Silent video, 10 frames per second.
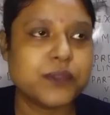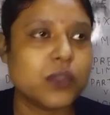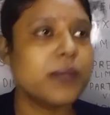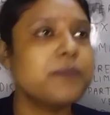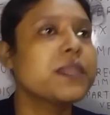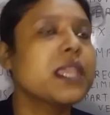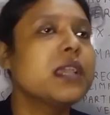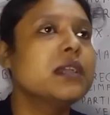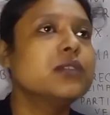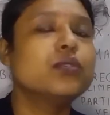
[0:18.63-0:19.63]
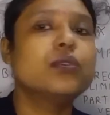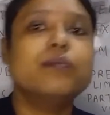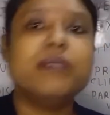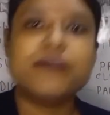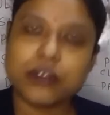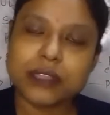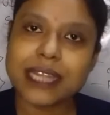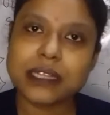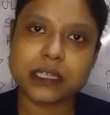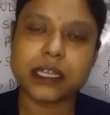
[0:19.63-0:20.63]
Okay, so before
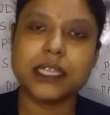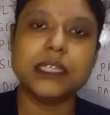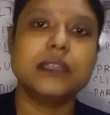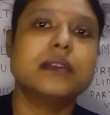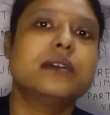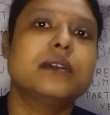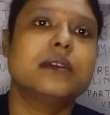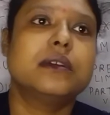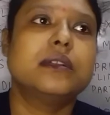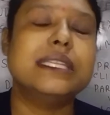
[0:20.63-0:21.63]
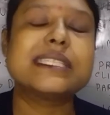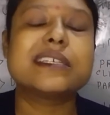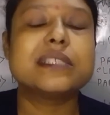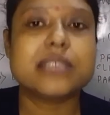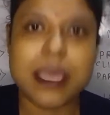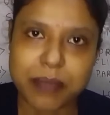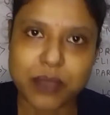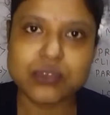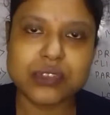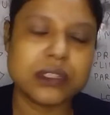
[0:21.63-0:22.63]
that I discuss
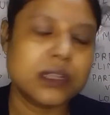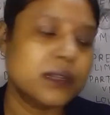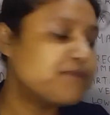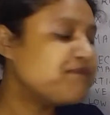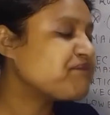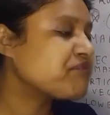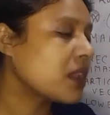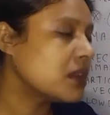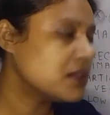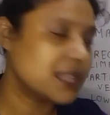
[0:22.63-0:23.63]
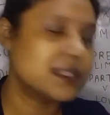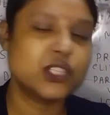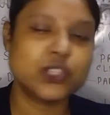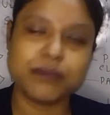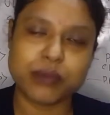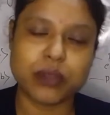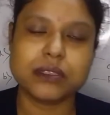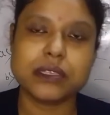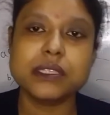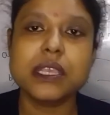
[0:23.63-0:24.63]
about the succession
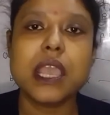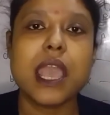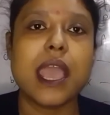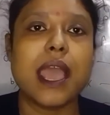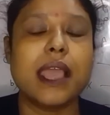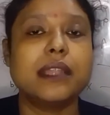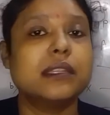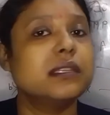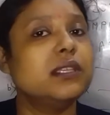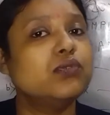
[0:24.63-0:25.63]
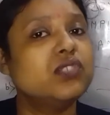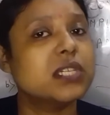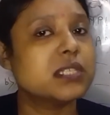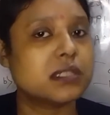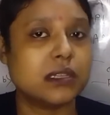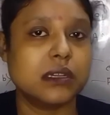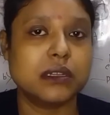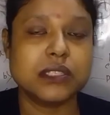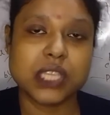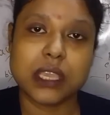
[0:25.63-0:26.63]
process, and you just
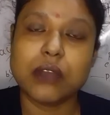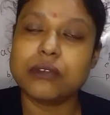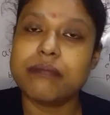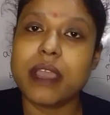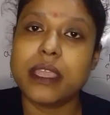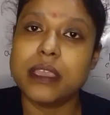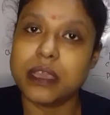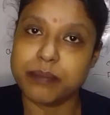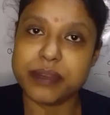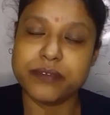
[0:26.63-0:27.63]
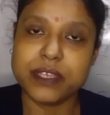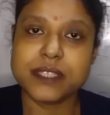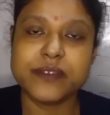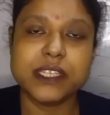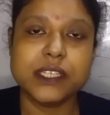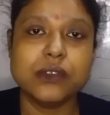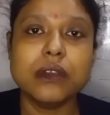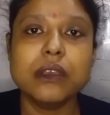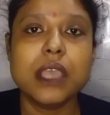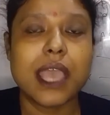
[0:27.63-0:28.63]
check out my previous
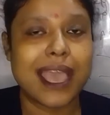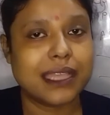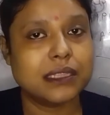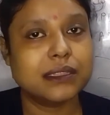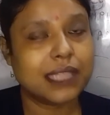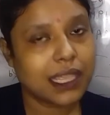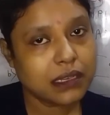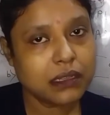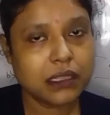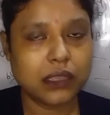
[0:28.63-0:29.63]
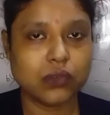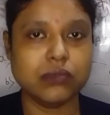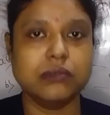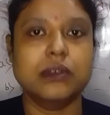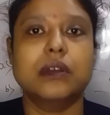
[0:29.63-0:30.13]
video and then you